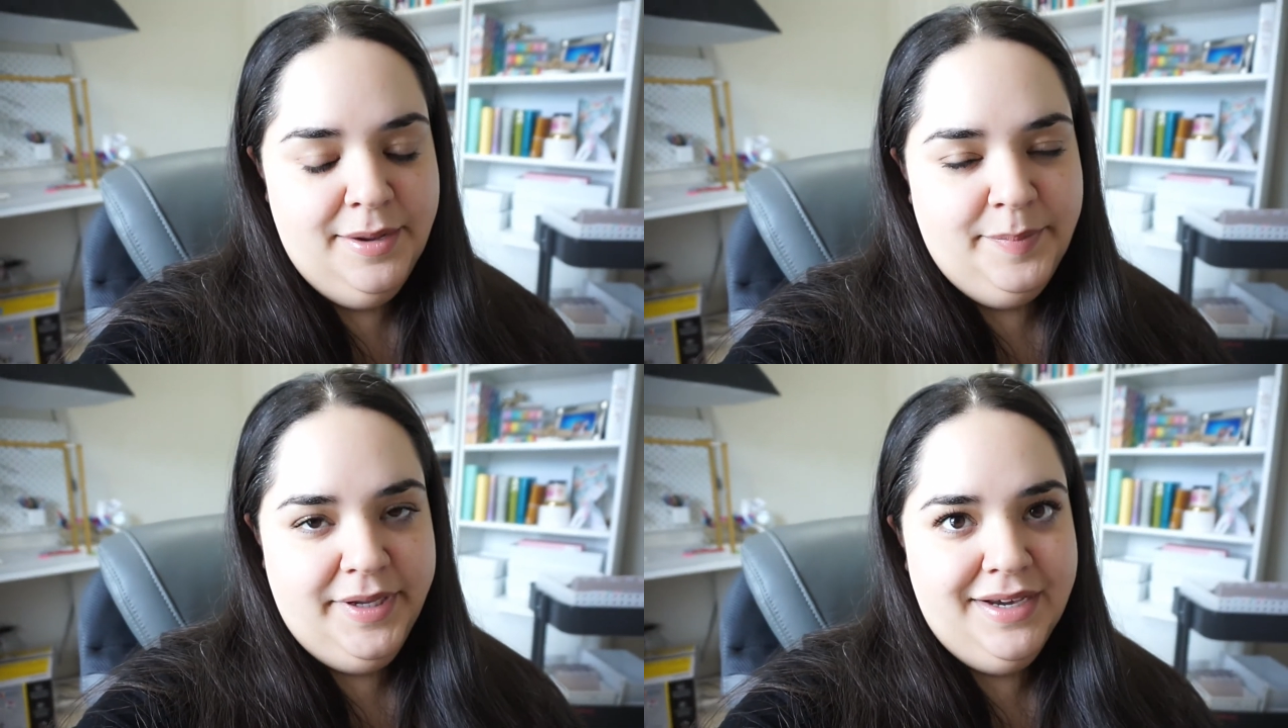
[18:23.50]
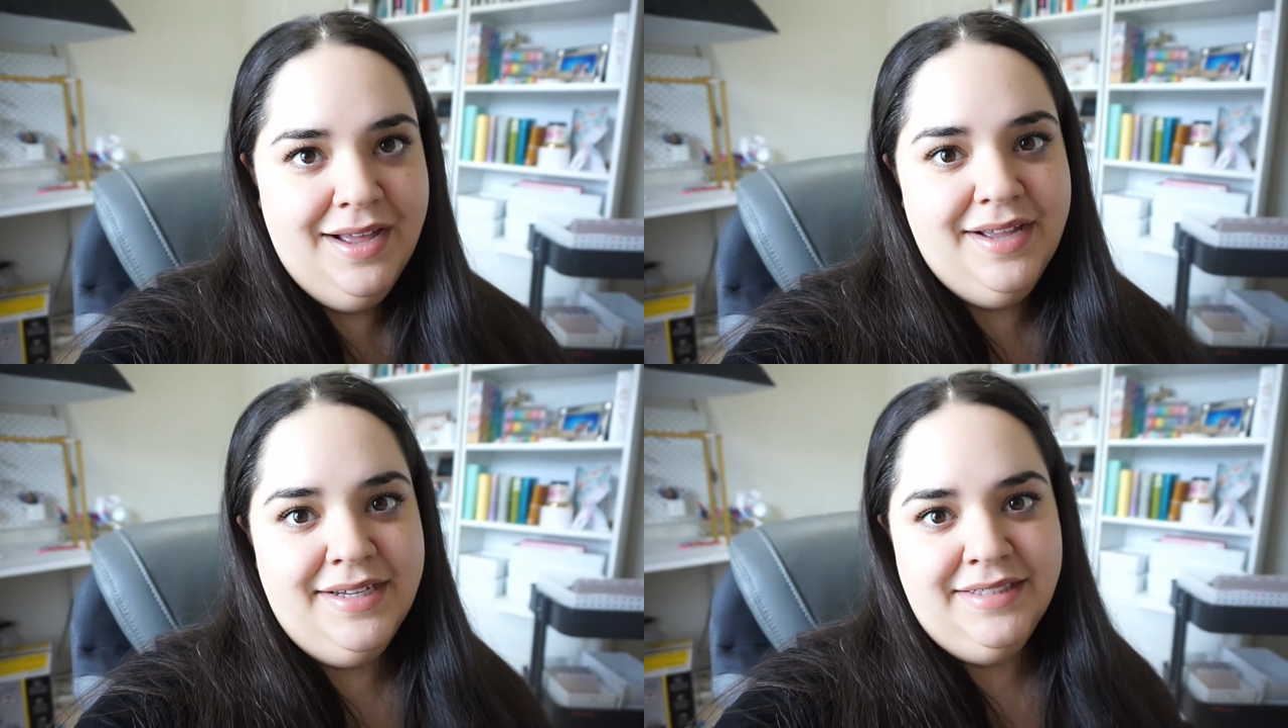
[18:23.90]

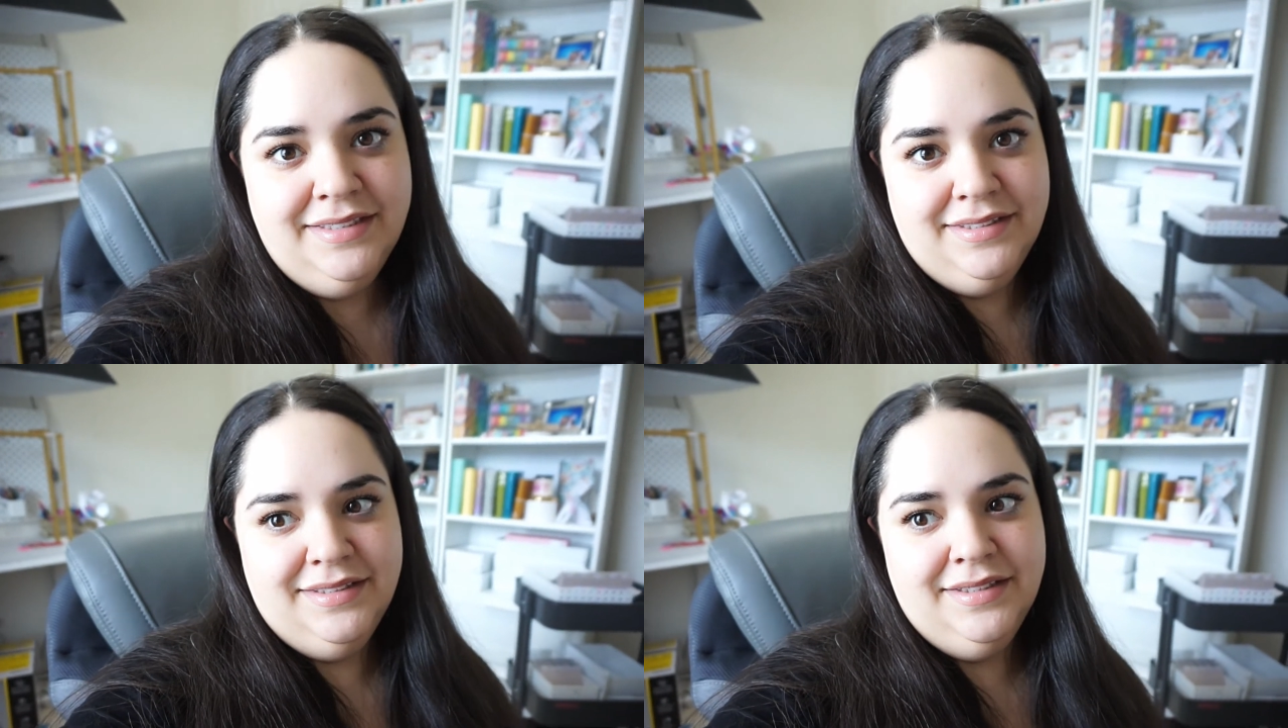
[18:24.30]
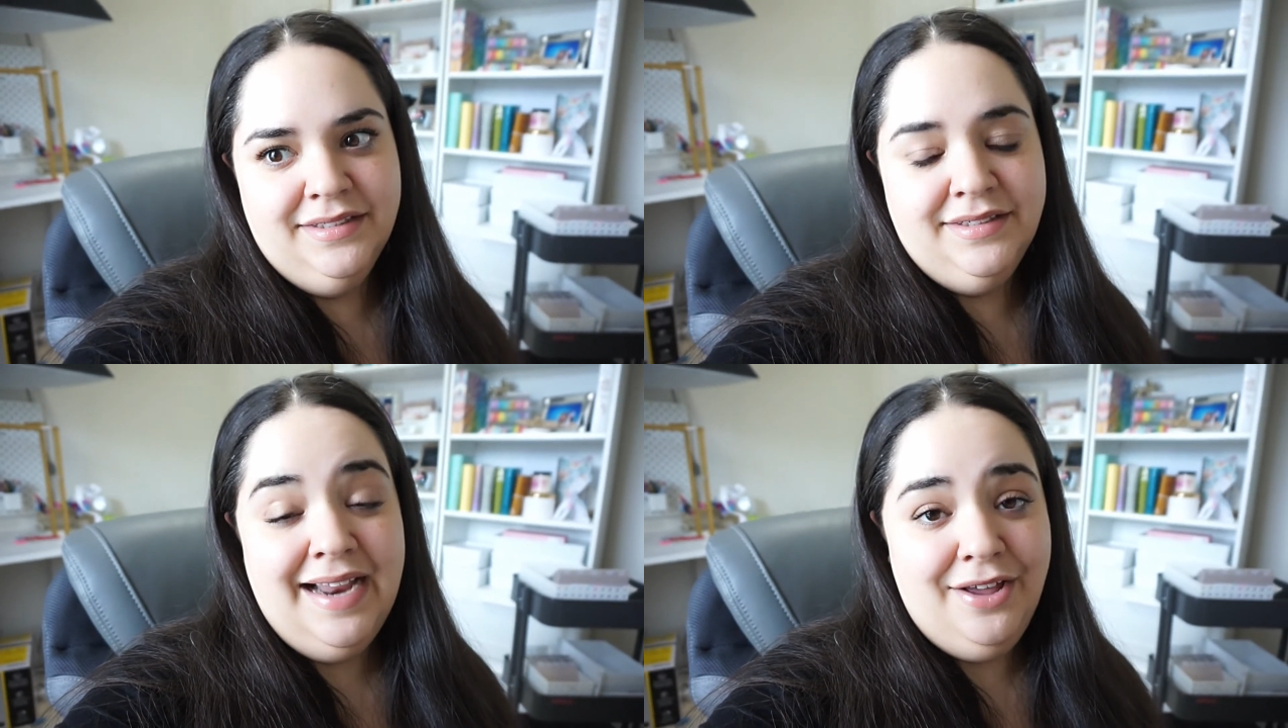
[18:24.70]
because
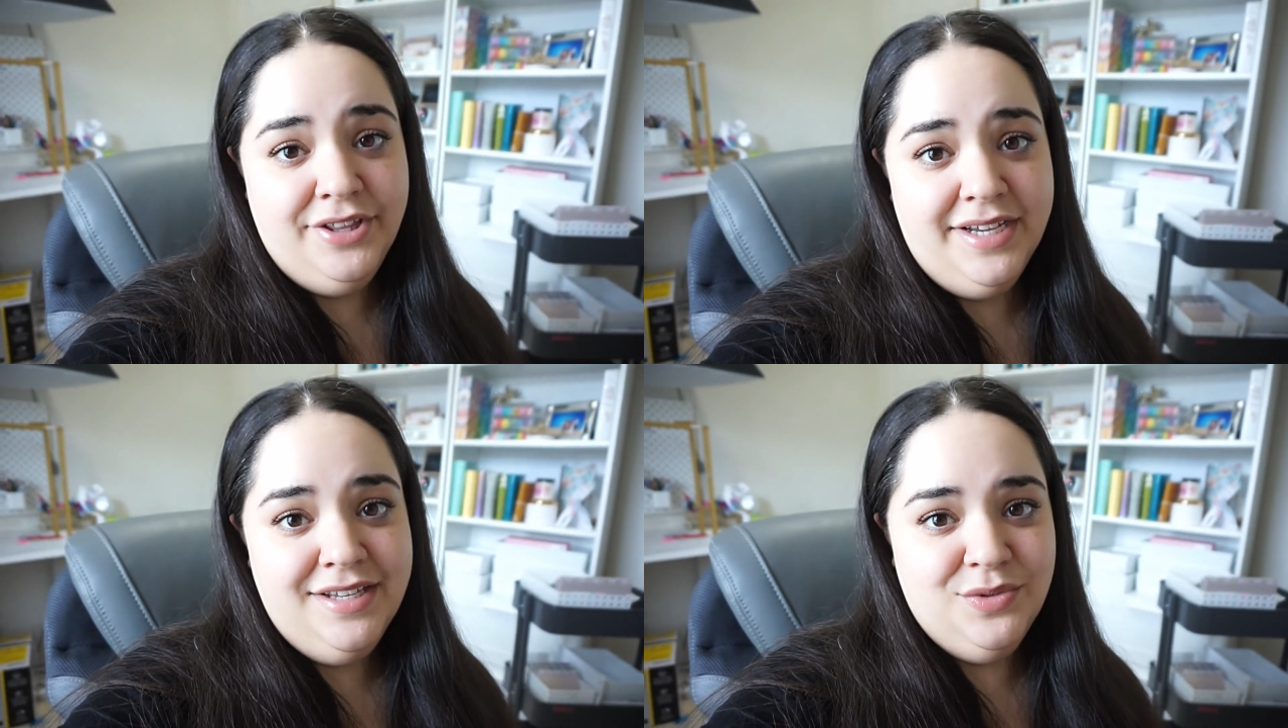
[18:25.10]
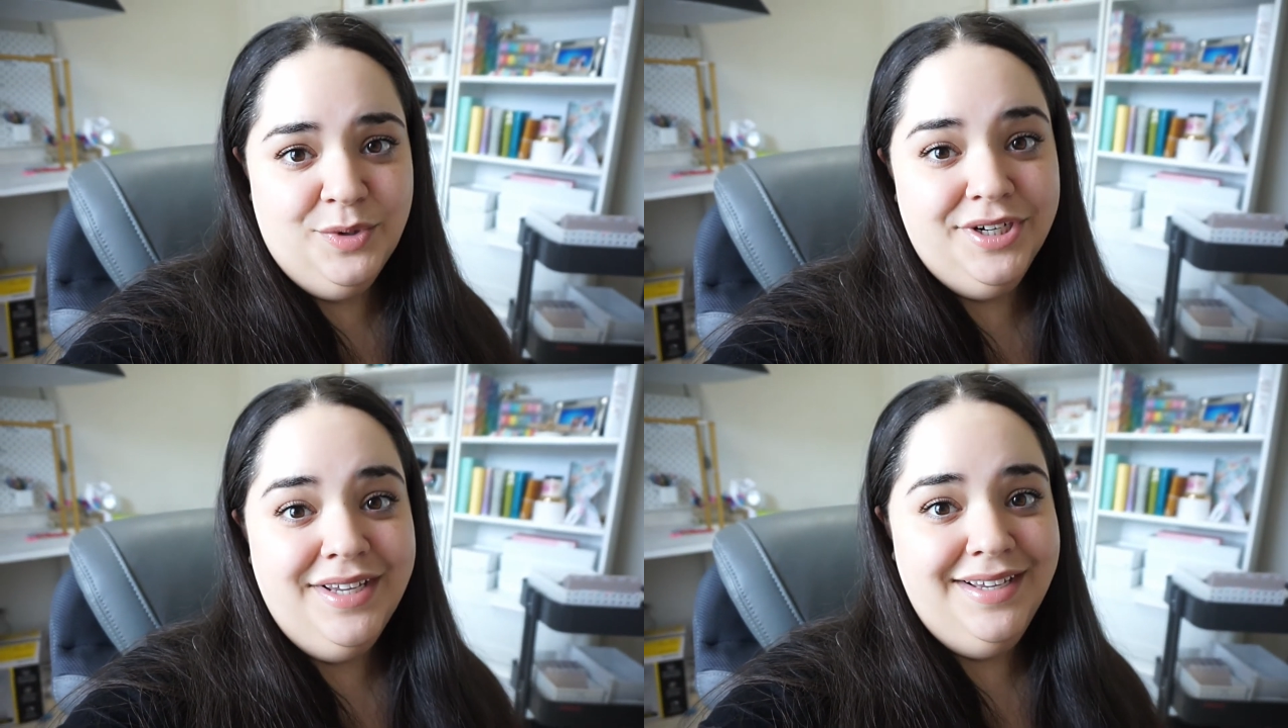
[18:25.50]
now that he's
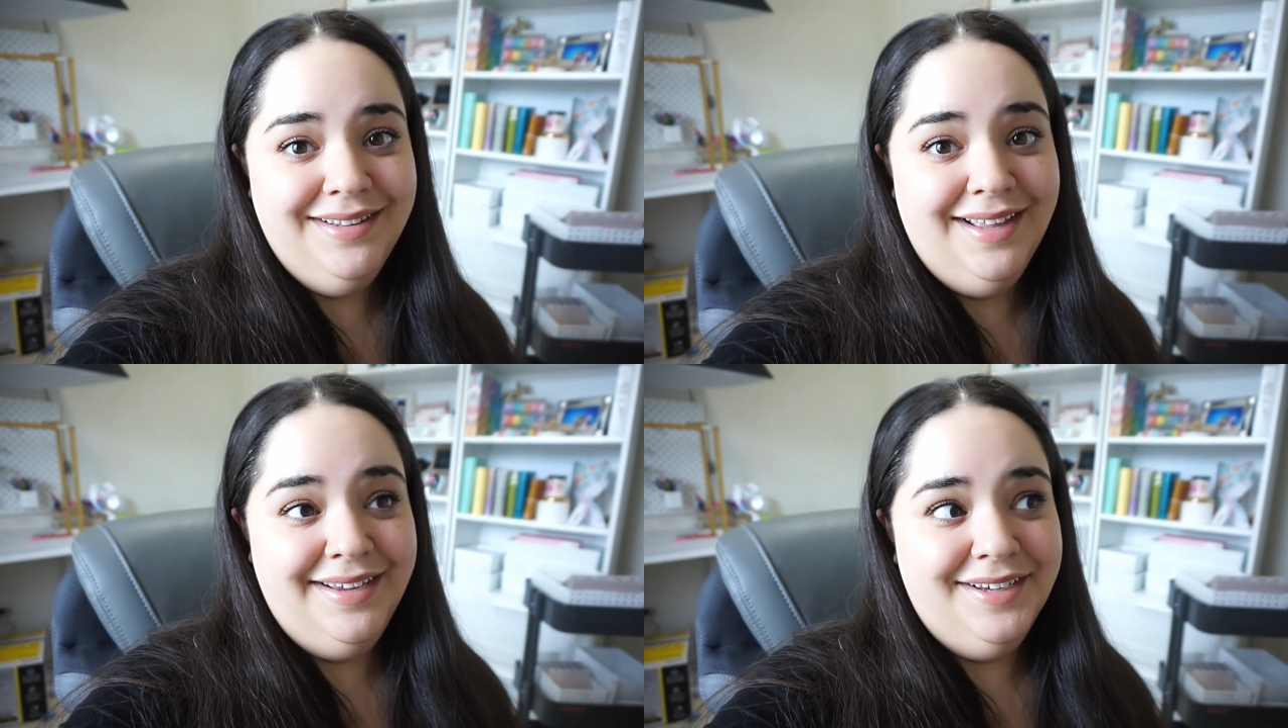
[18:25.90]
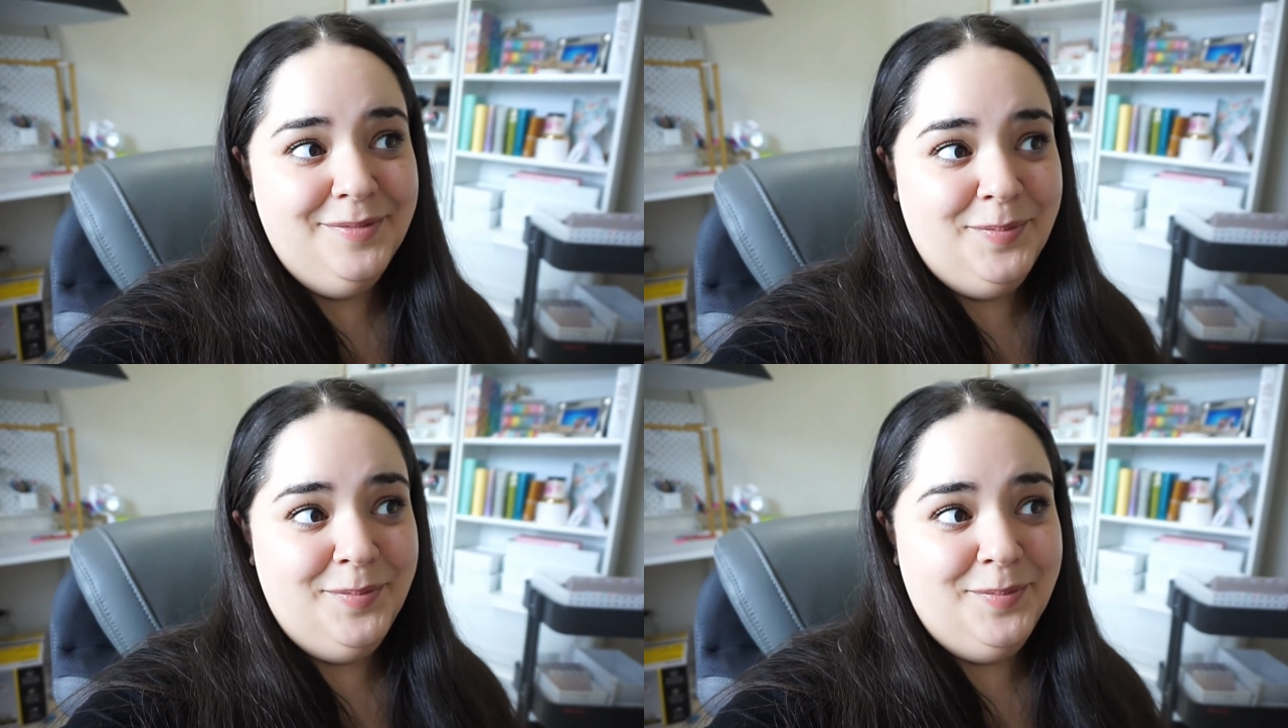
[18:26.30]
working, like,